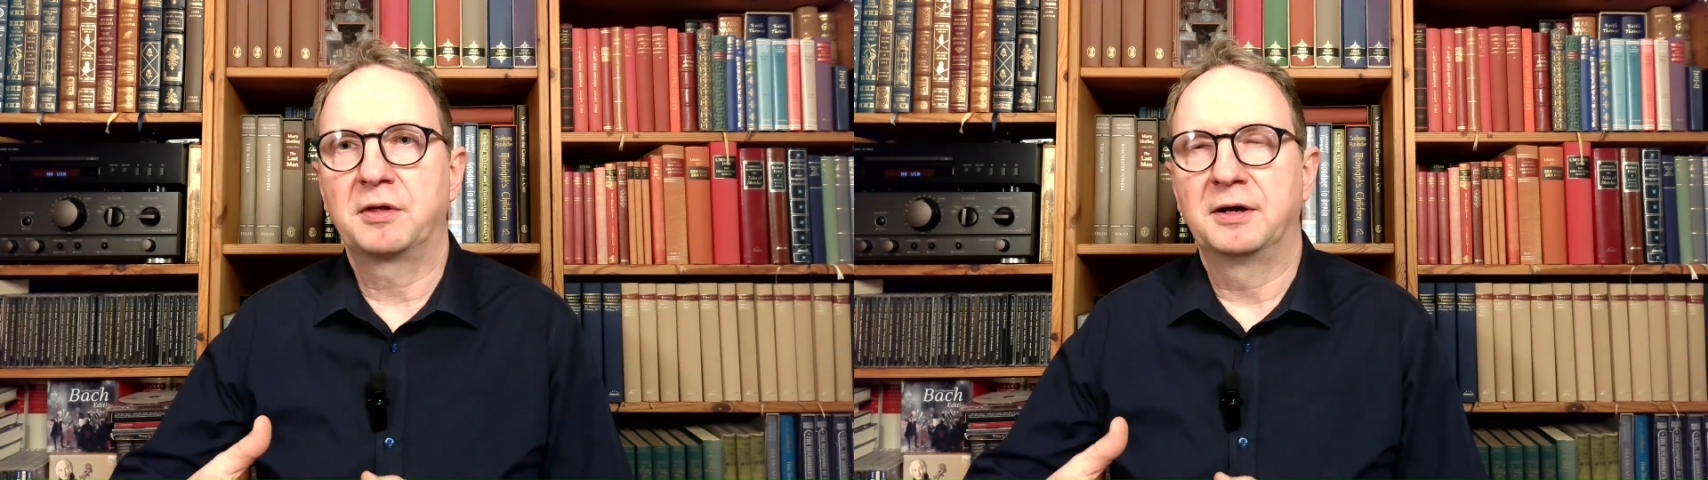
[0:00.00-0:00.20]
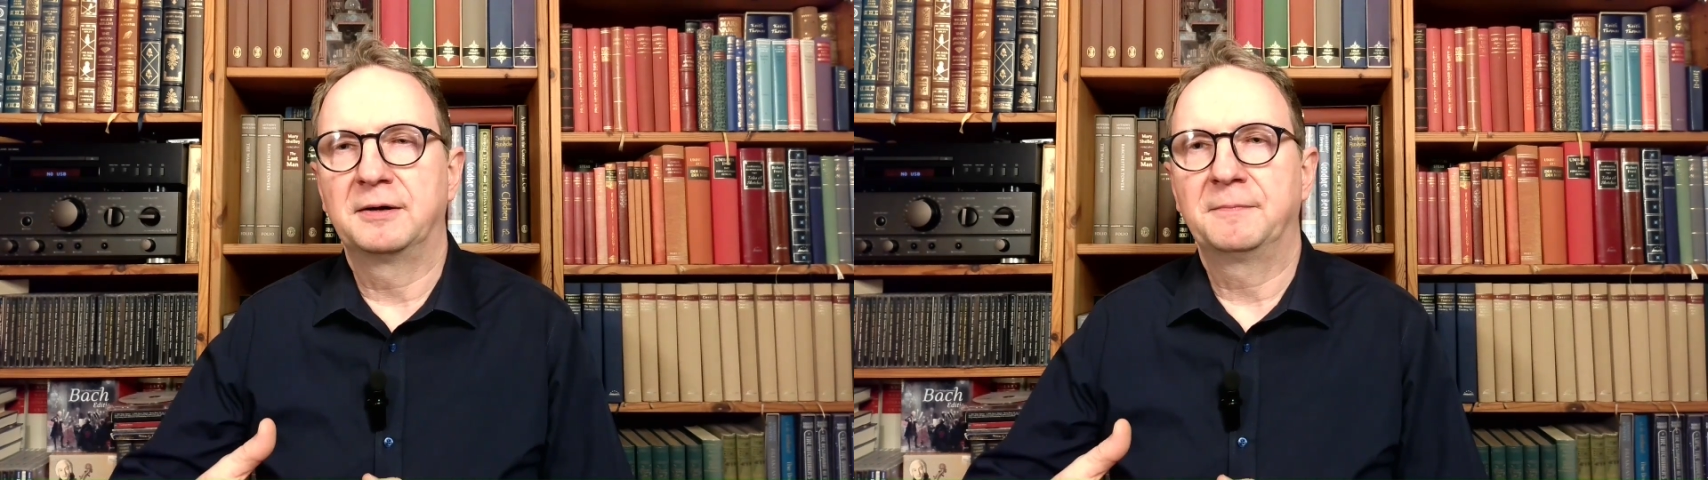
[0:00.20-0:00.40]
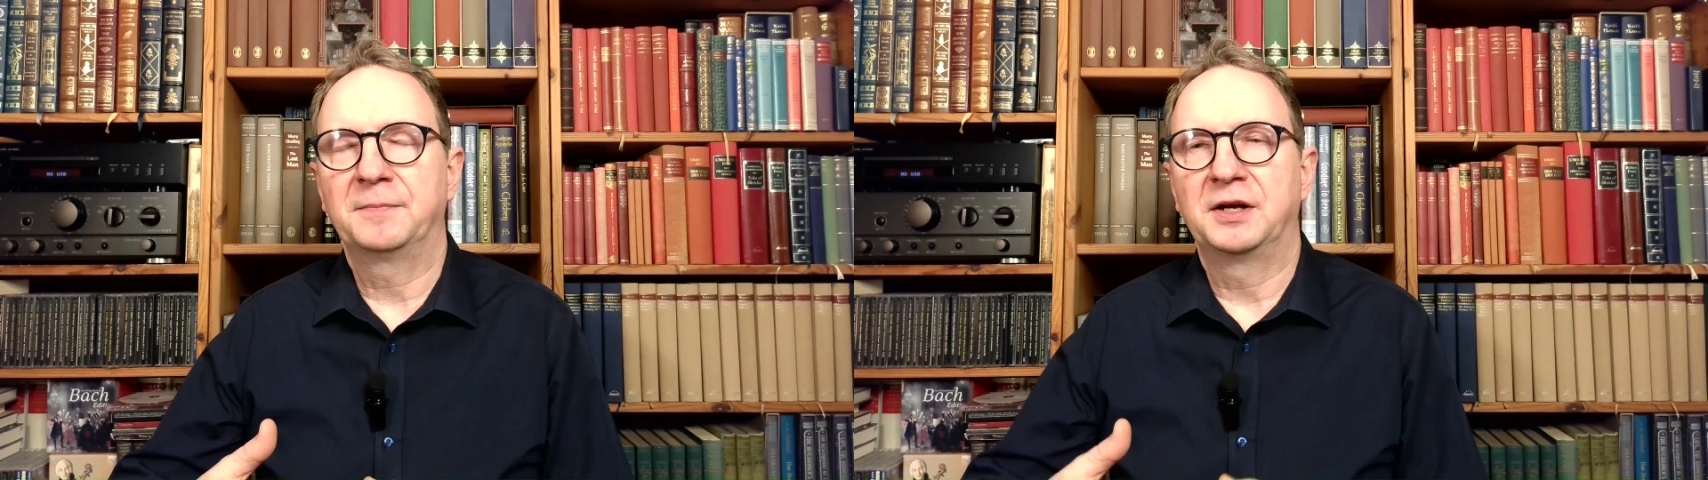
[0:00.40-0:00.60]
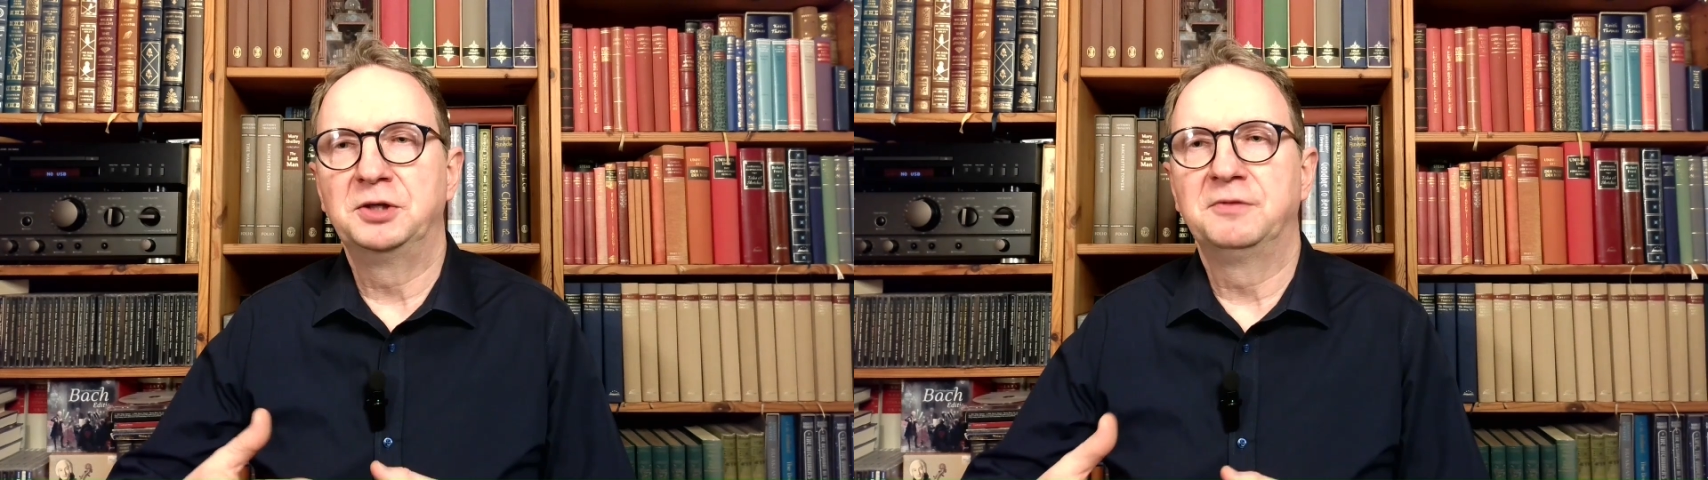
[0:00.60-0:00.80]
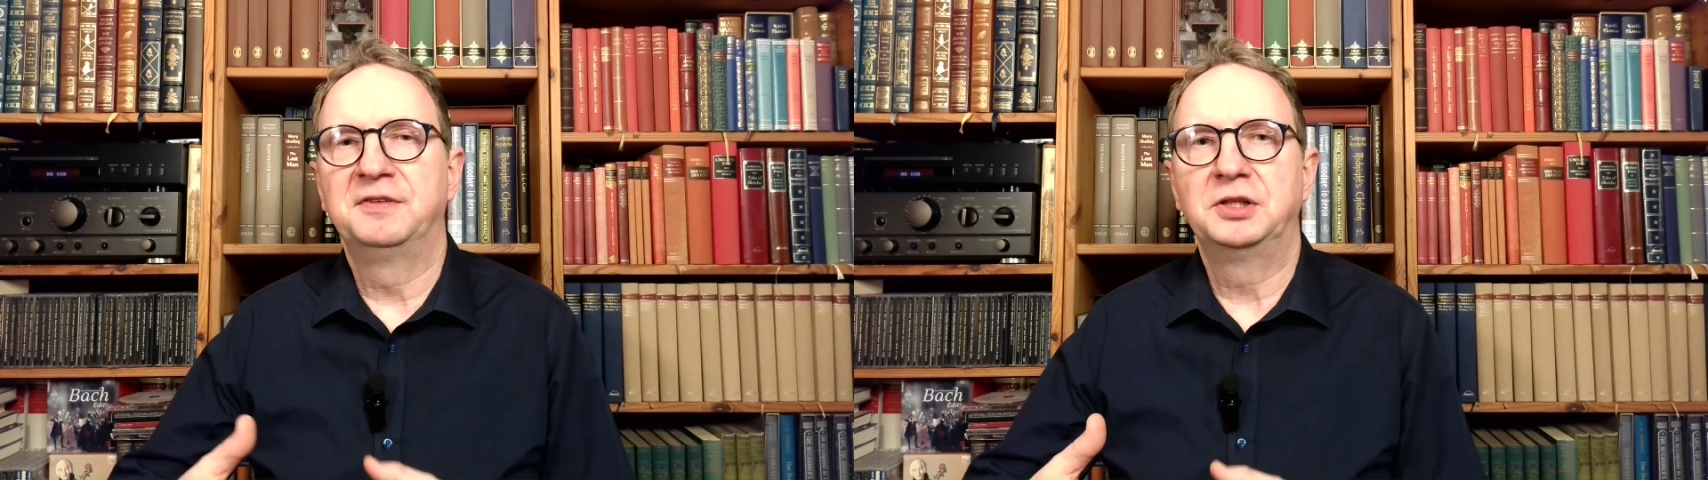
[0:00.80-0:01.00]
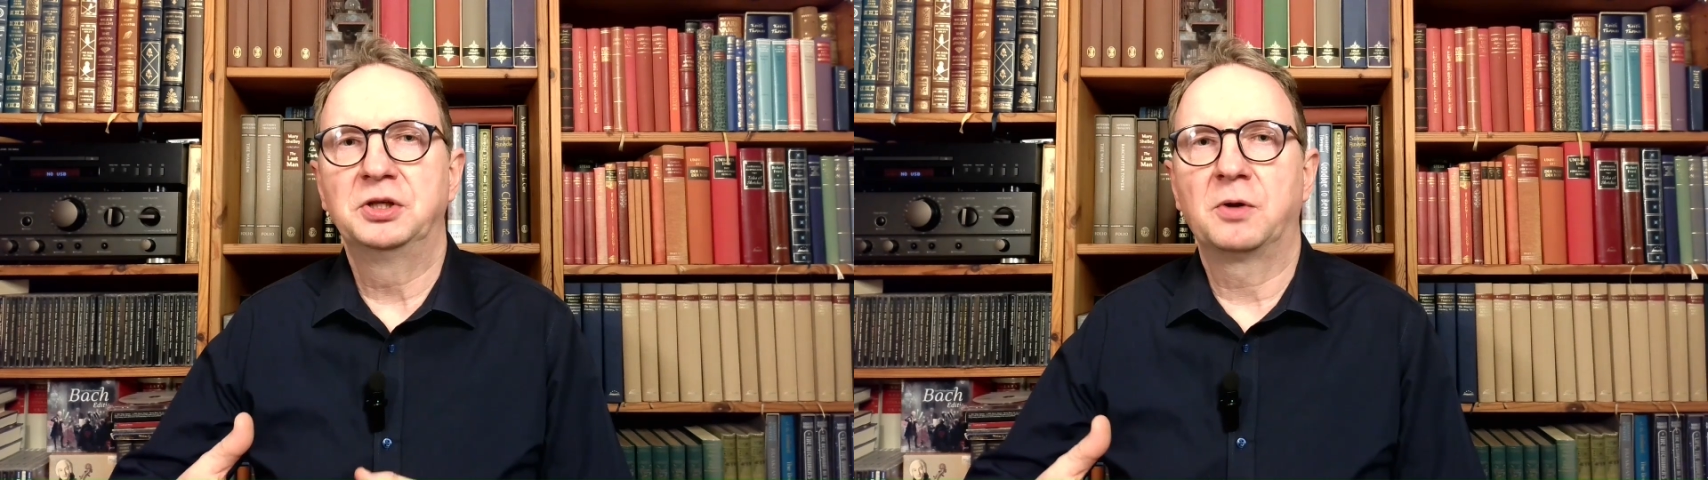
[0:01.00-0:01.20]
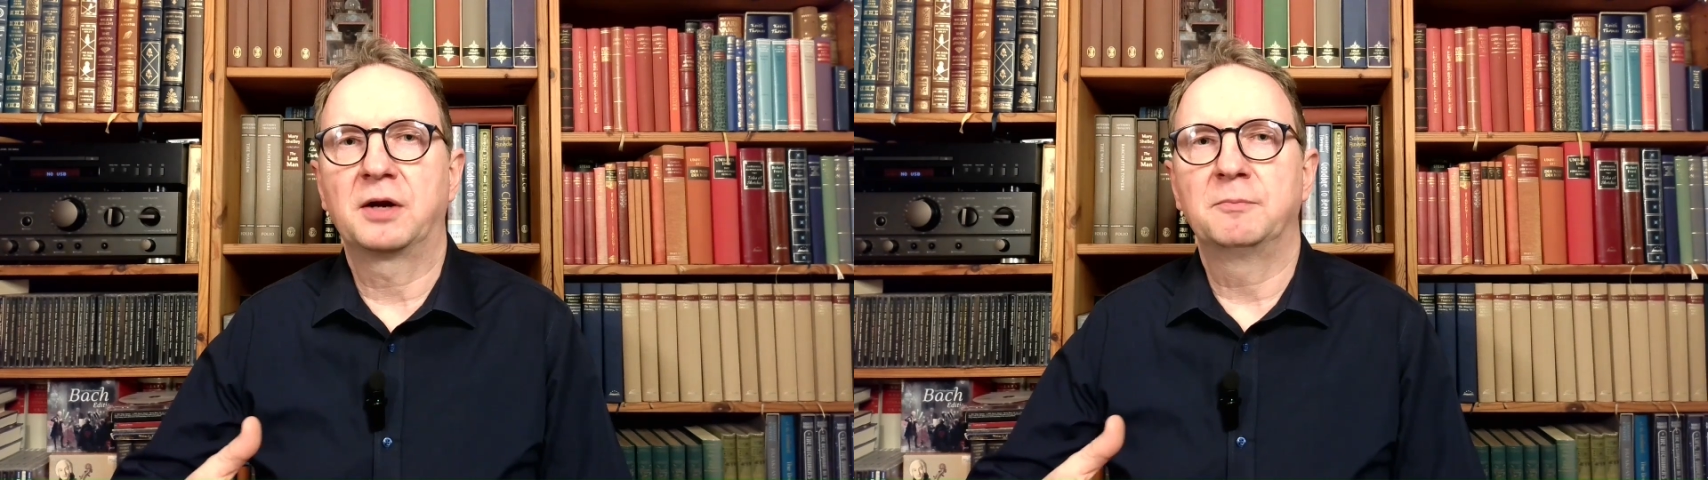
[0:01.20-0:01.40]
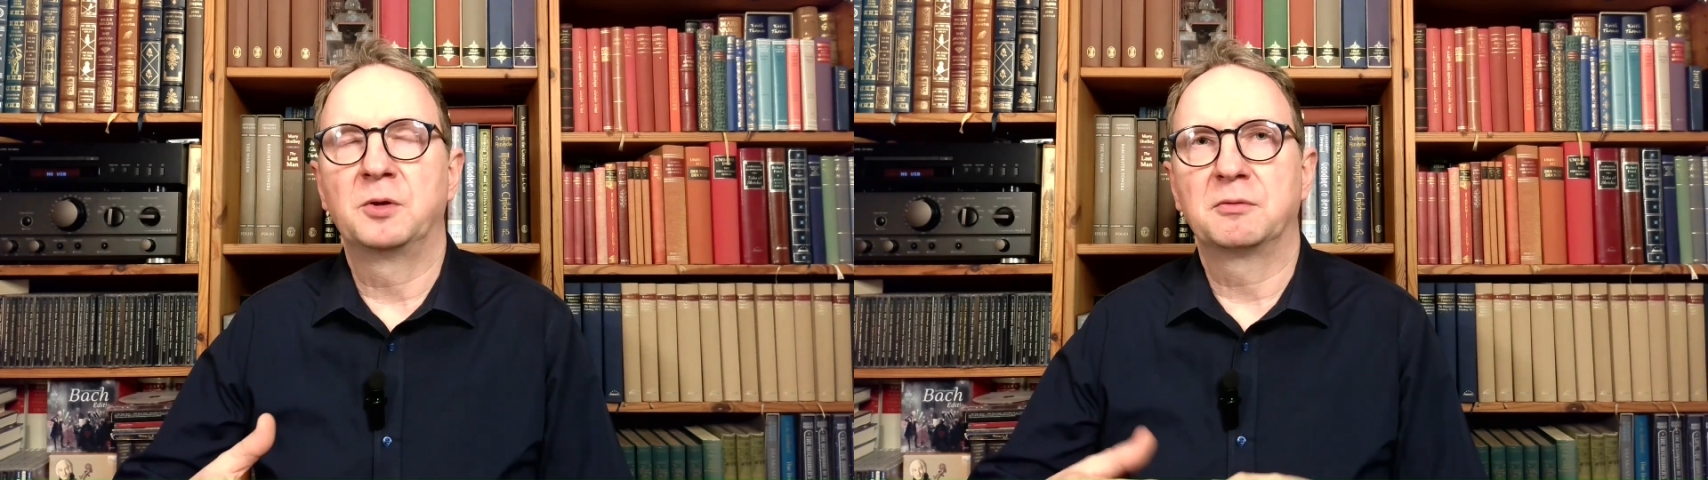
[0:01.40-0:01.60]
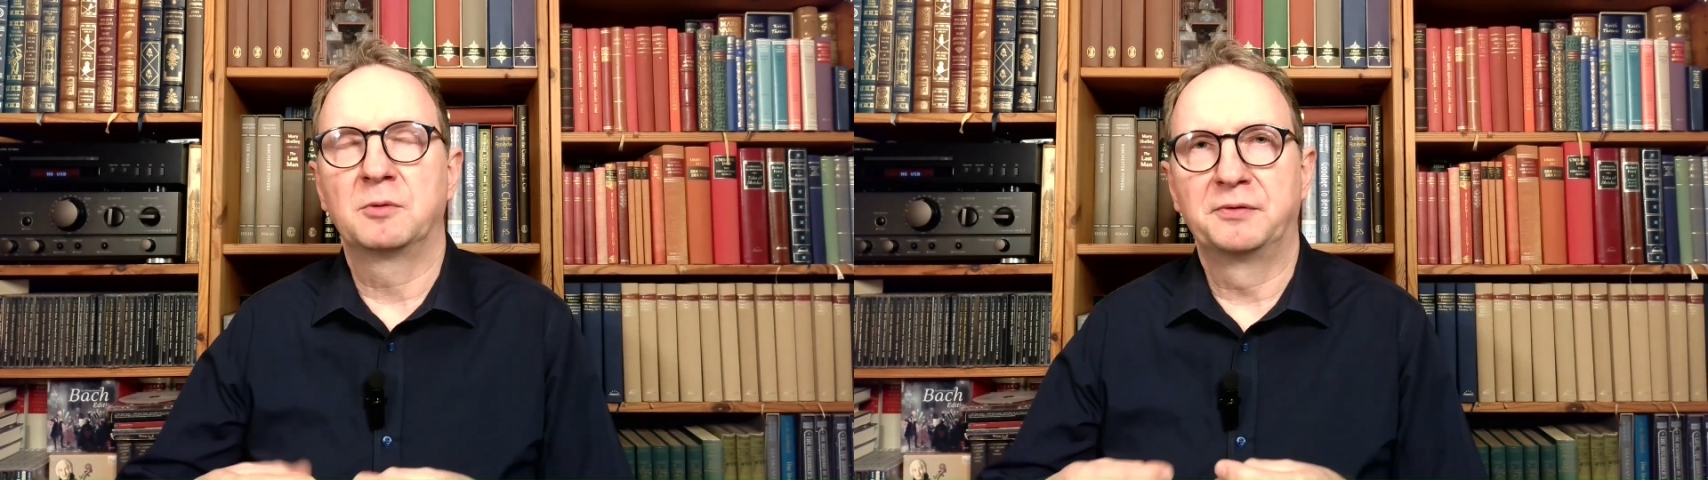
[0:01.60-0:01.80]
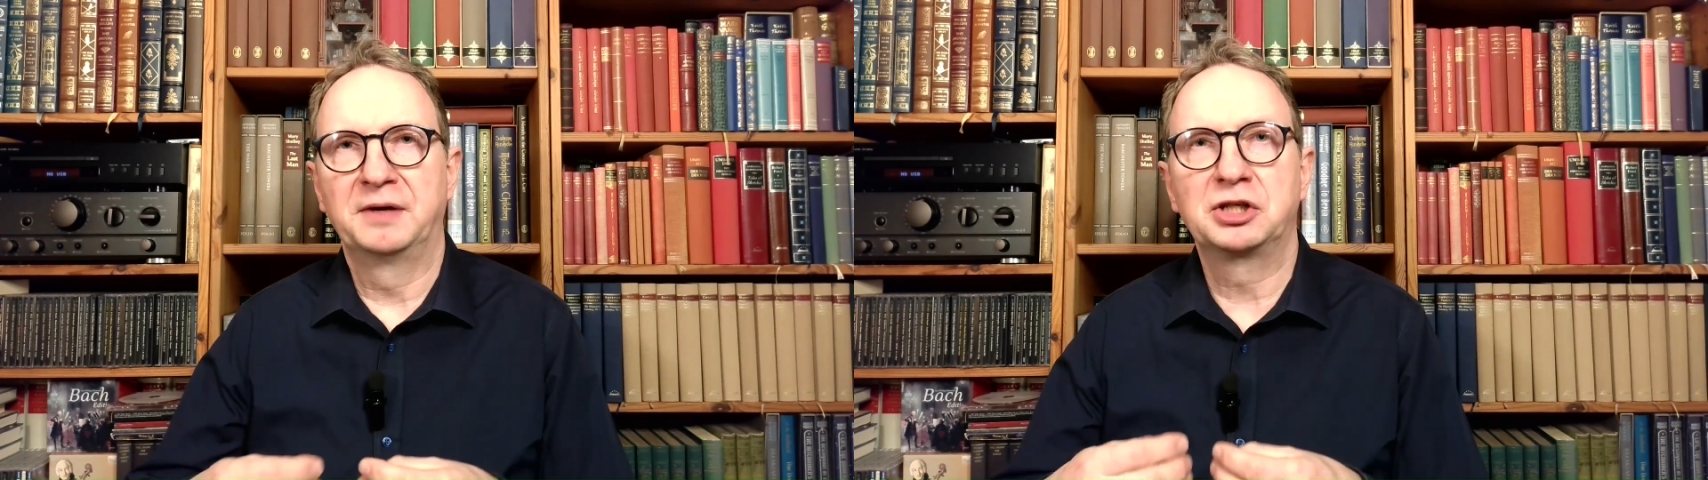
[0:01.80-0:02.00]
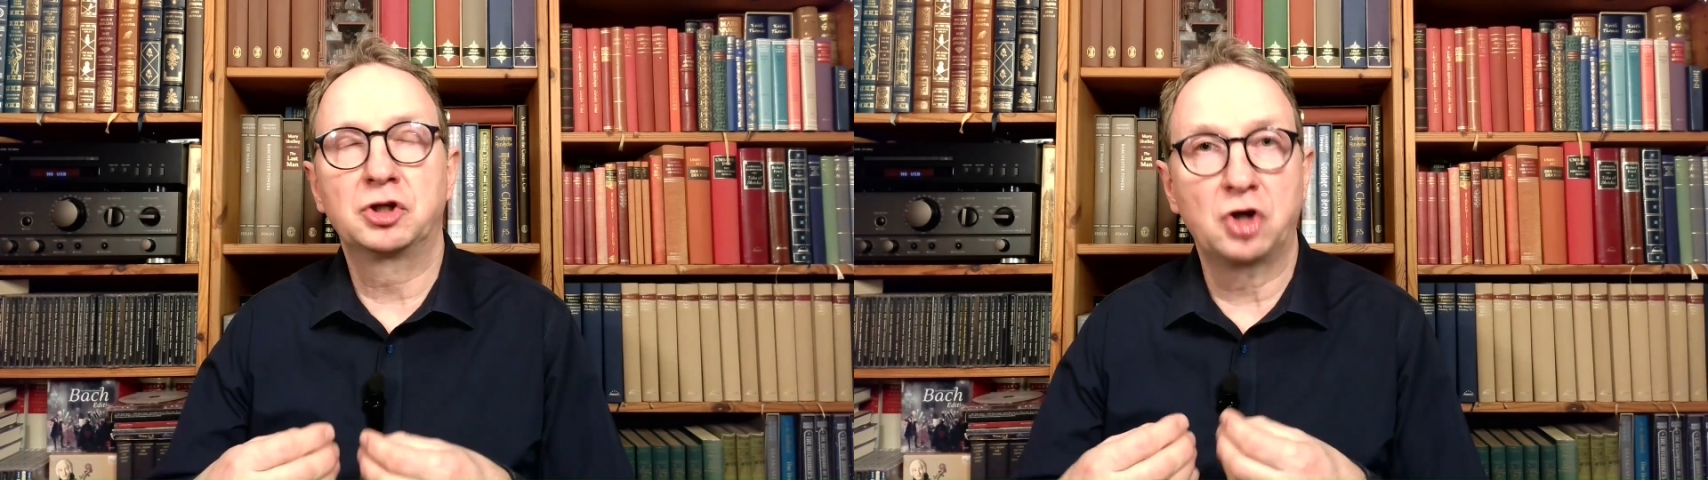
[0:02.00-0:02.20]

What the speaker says: a new video with really